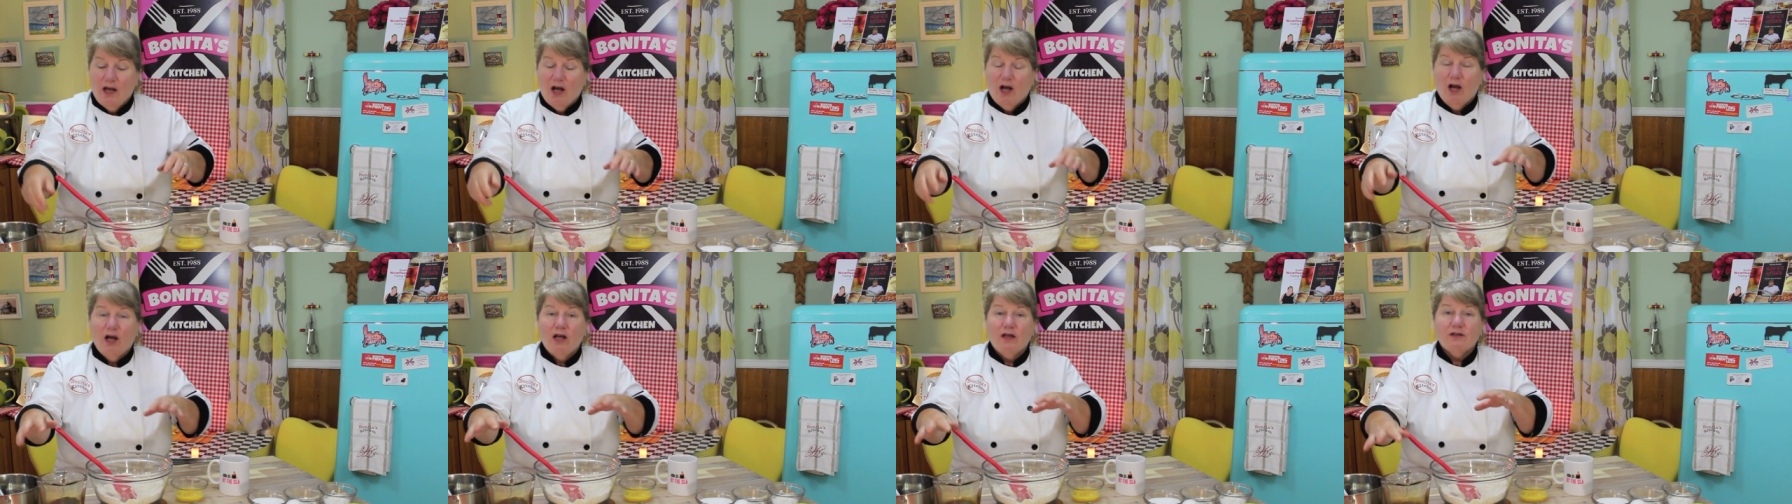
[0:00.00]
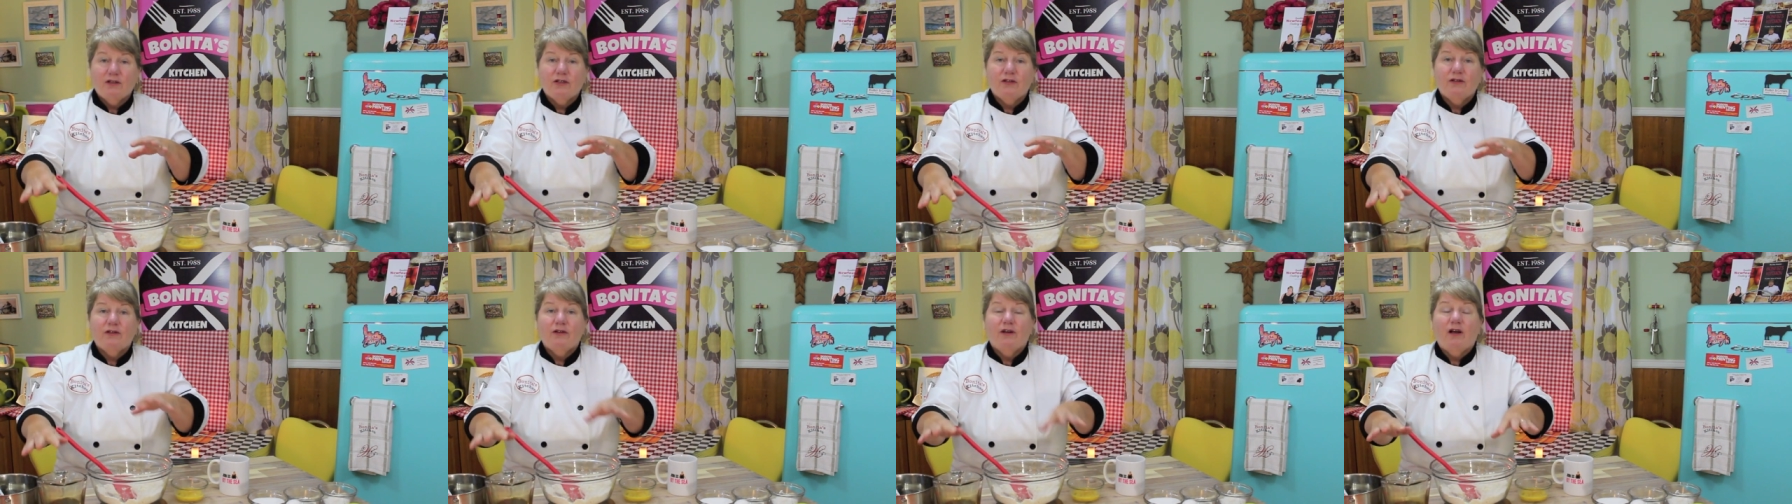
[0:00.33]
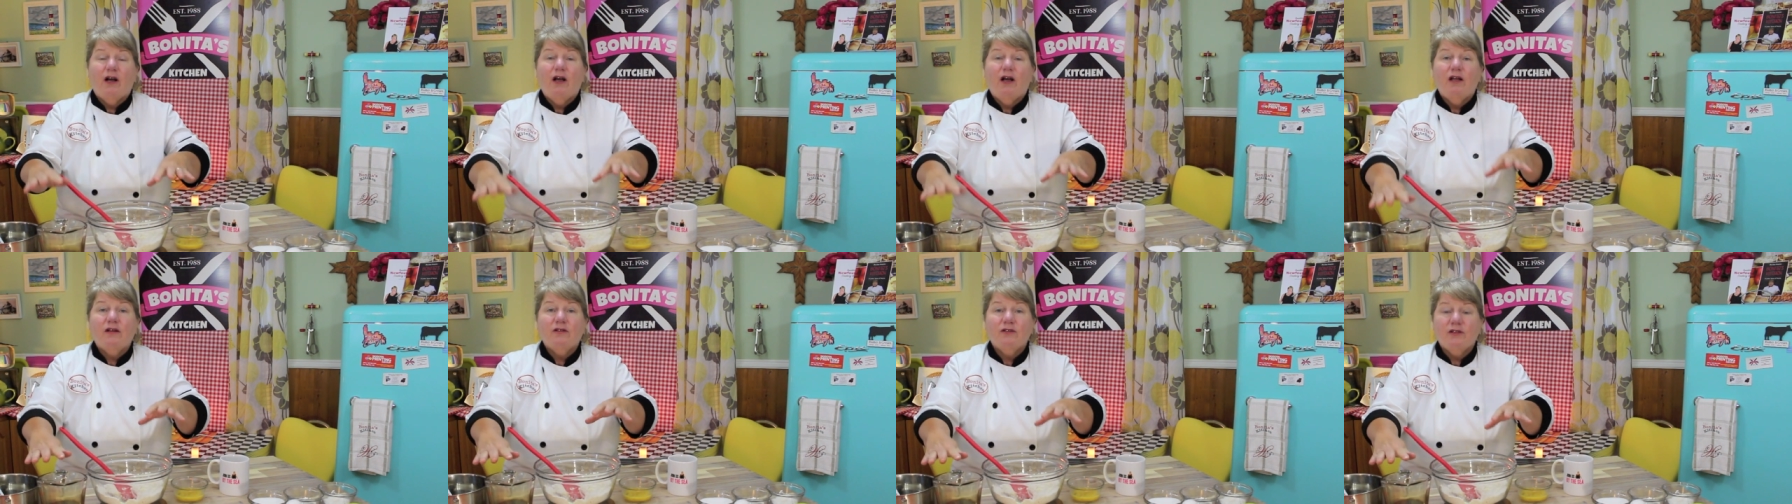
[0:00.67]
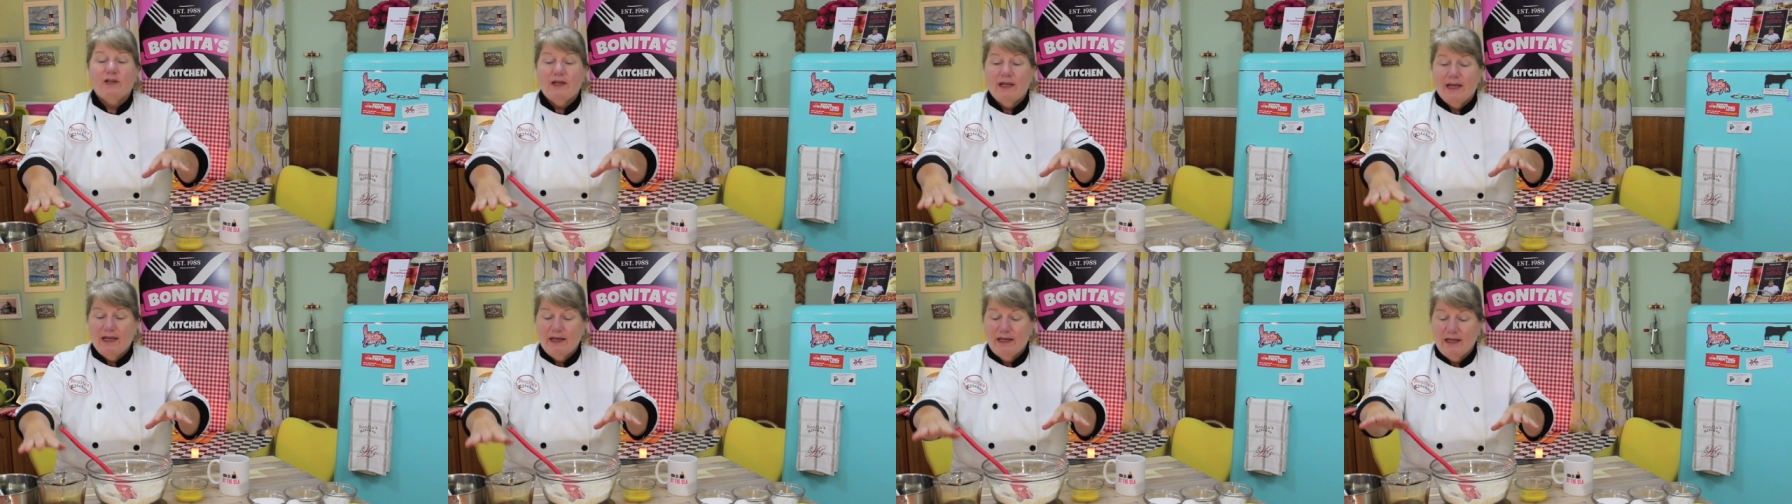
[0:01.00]
alter,
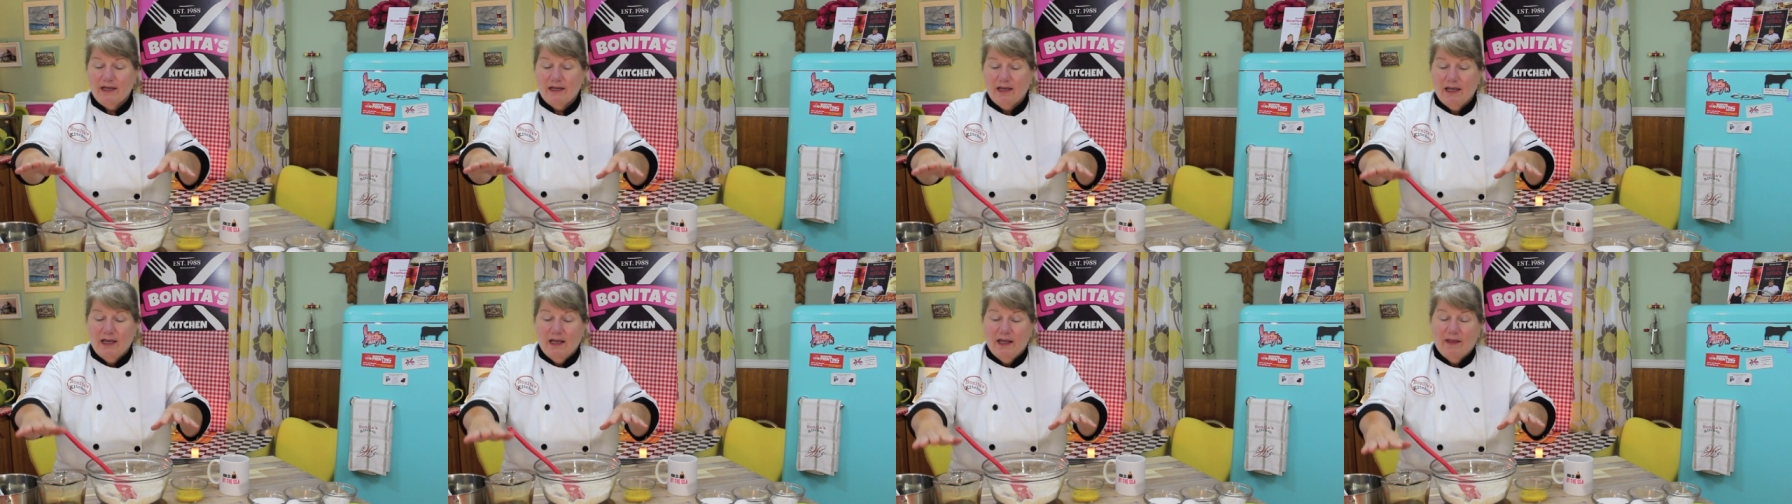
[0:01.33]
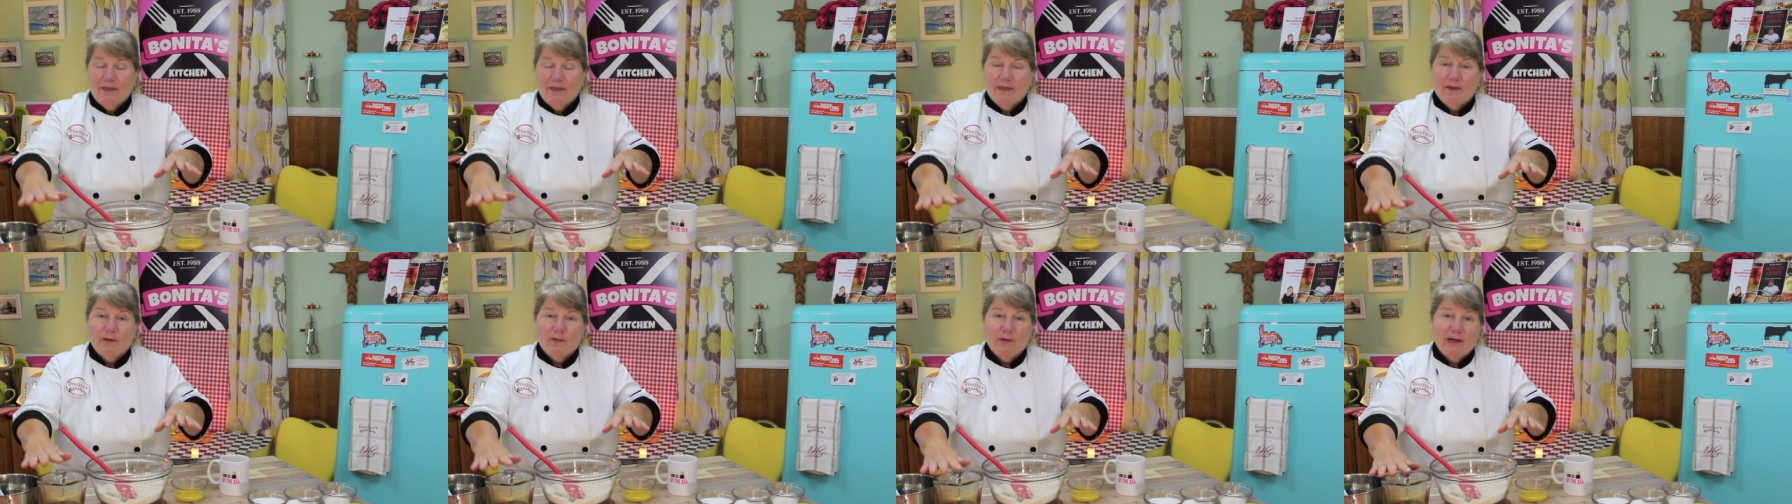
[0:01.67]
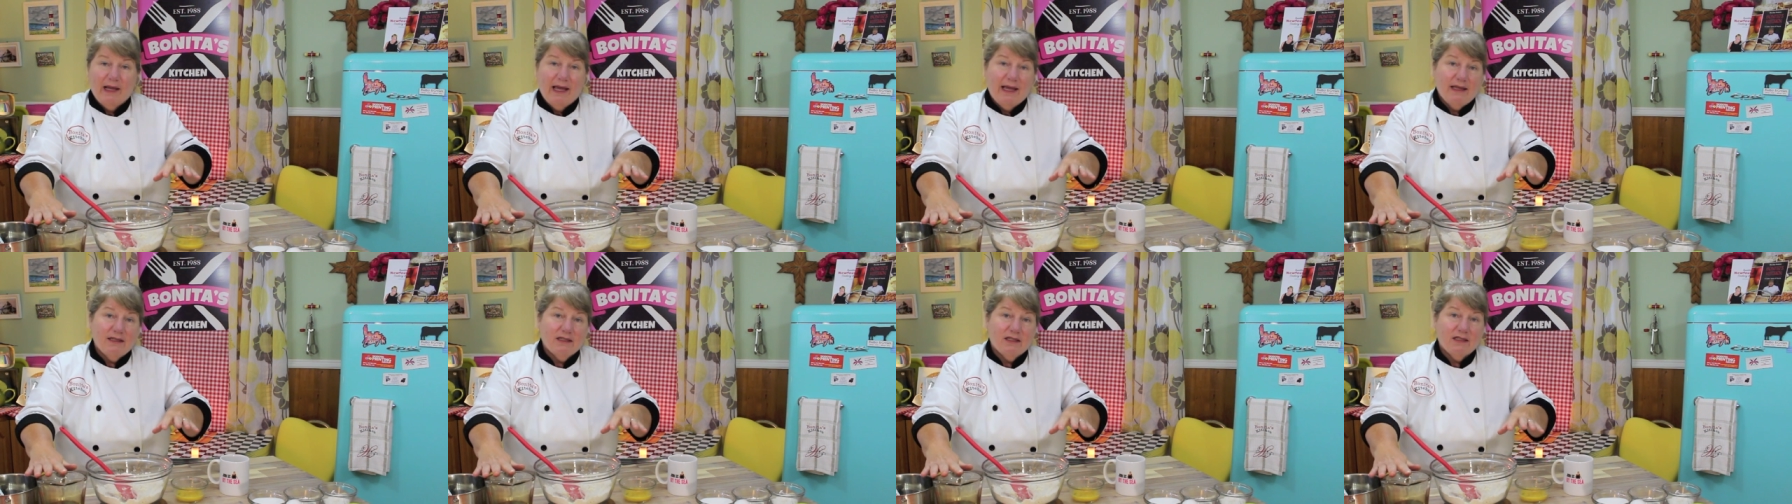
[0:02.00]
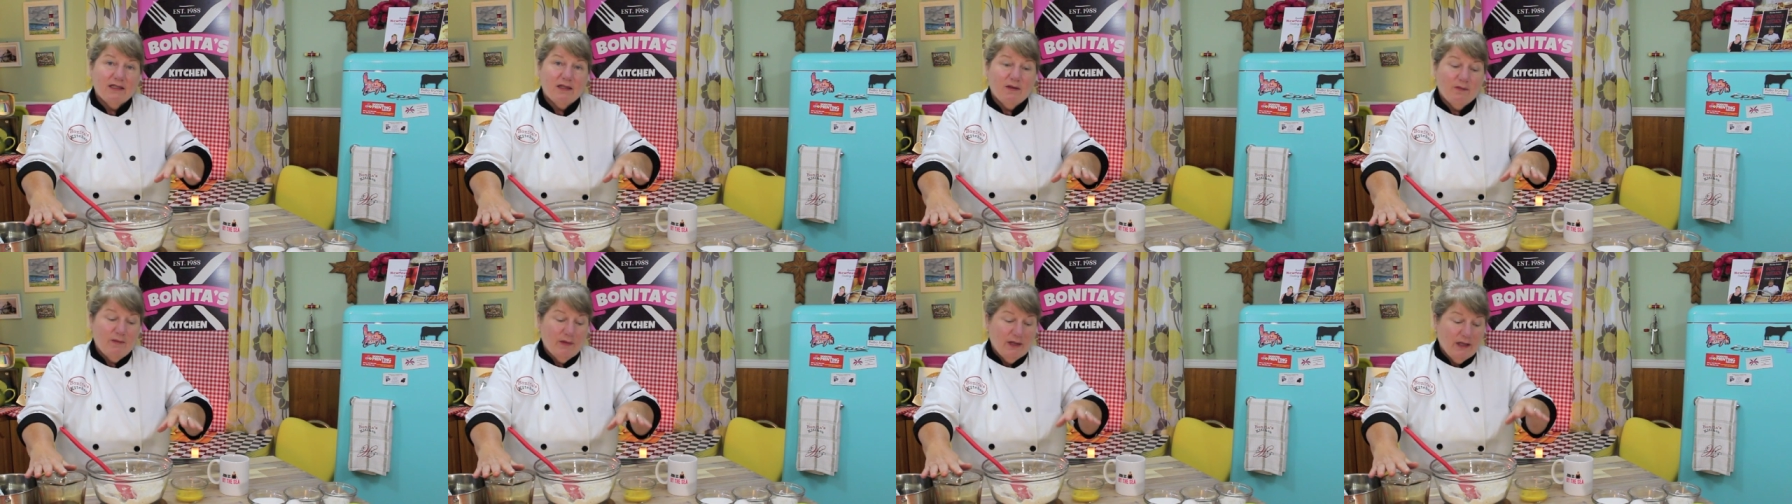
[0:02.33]
alternating the
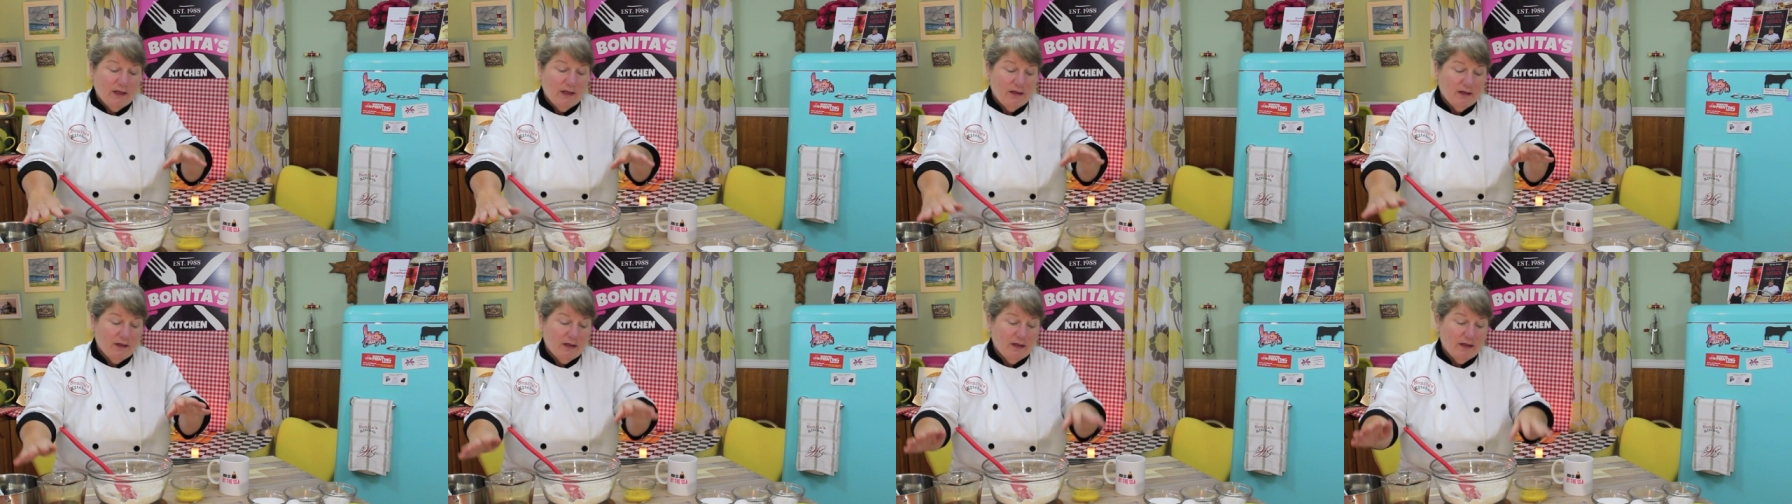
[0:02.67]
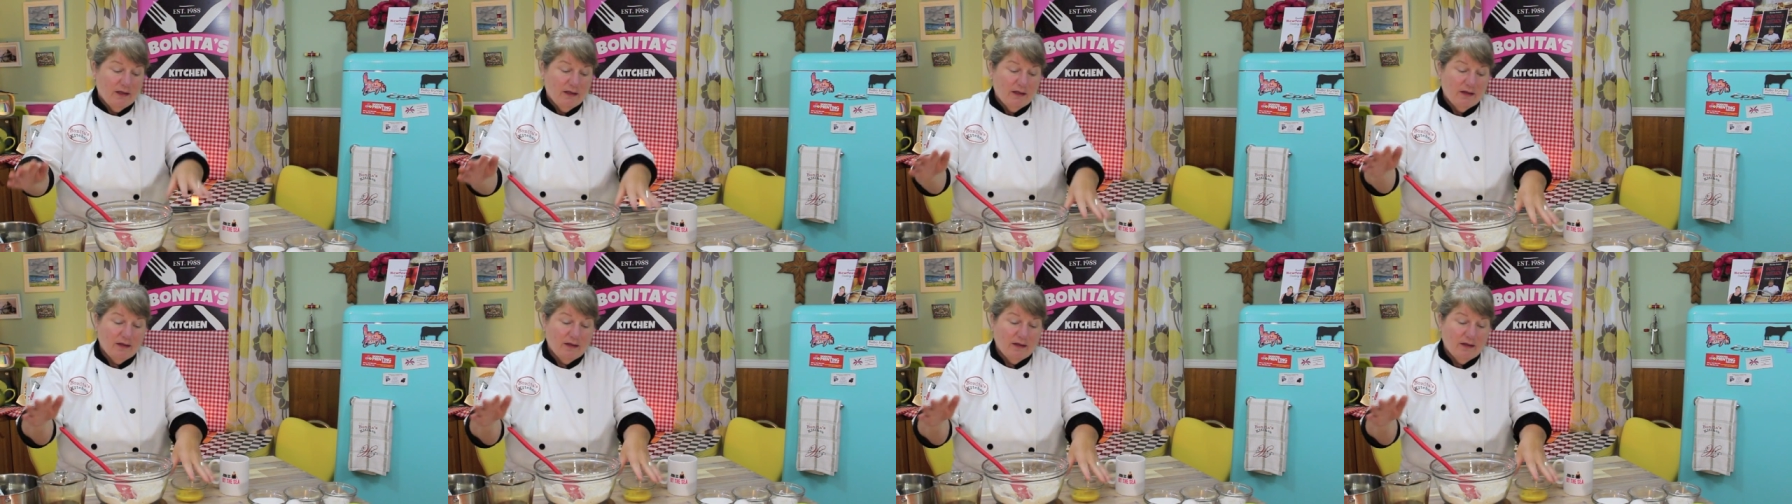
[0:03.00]
molasses and milk,